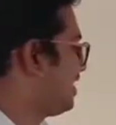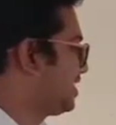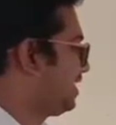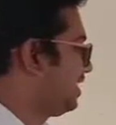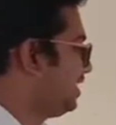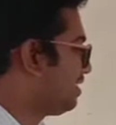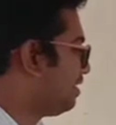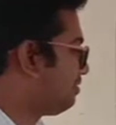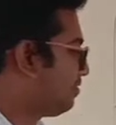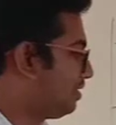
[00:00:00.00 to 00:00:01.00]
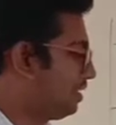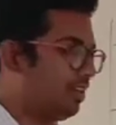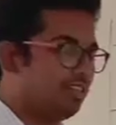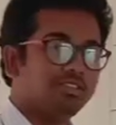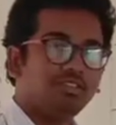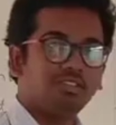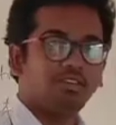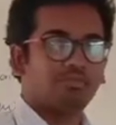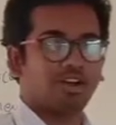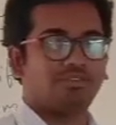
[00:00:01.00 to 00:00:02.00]
ascertaining of
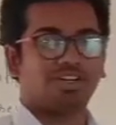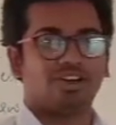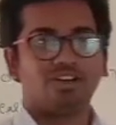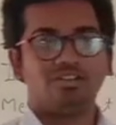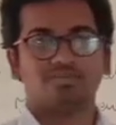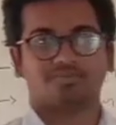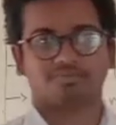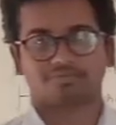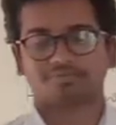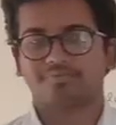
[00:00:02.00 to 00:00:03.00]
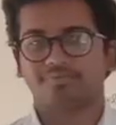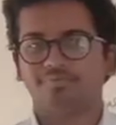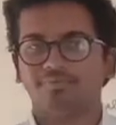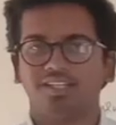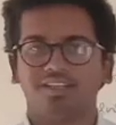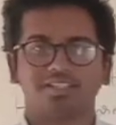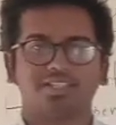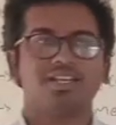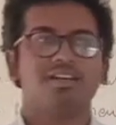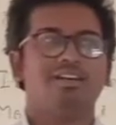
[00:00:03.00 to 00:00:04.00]
profit or loss.
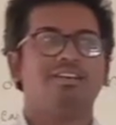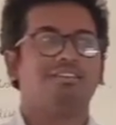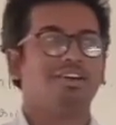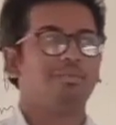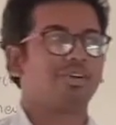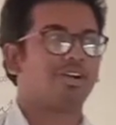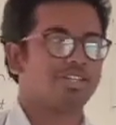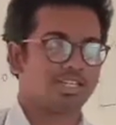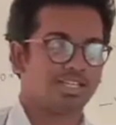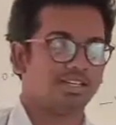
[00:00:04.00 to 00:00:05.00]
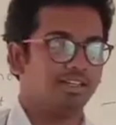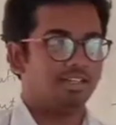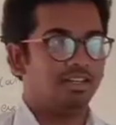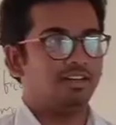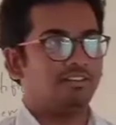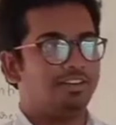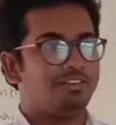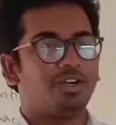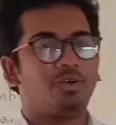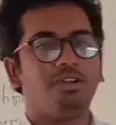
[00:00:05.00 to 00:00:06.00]
Why? Because when
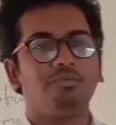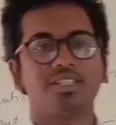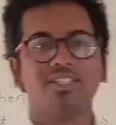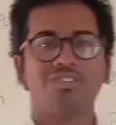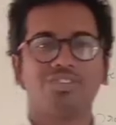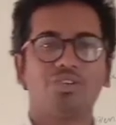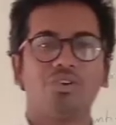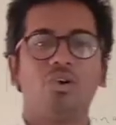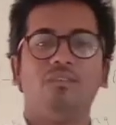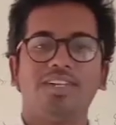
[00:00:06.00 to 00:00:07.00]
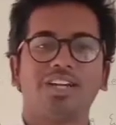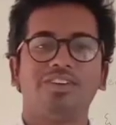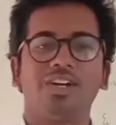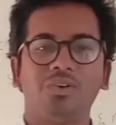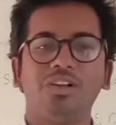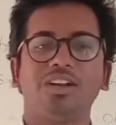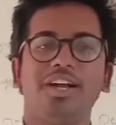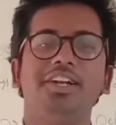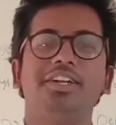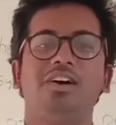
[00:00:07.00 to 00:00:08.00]
we are doing business, we should know whether we are doing
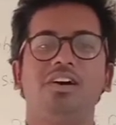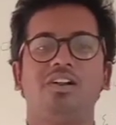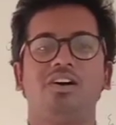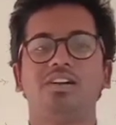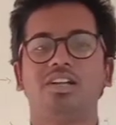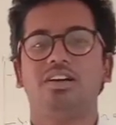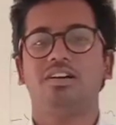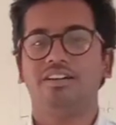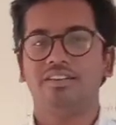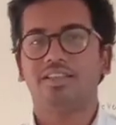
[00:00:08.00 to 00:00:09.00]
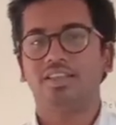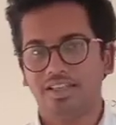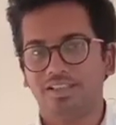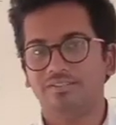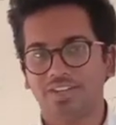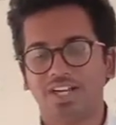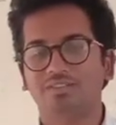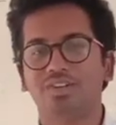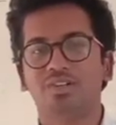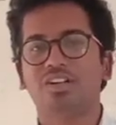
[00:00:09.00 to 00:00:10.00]
right or not. We
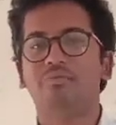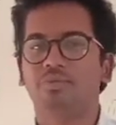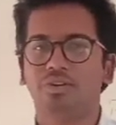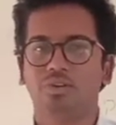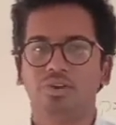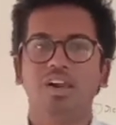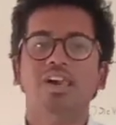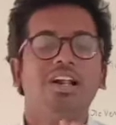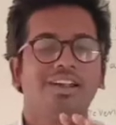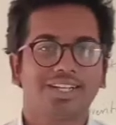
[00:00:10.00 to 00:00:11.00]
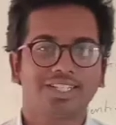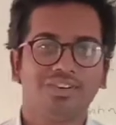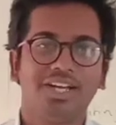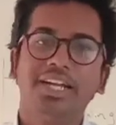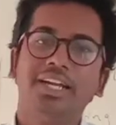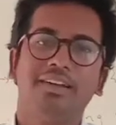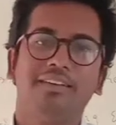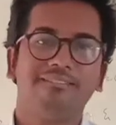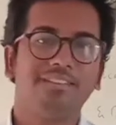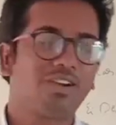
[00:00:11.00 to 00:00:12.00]
should come to know. That's why
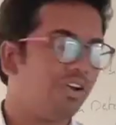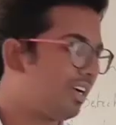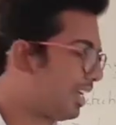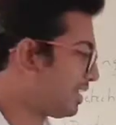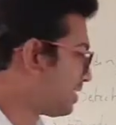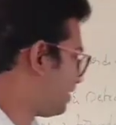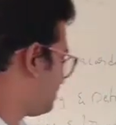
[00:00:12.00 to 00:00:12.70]
we call it as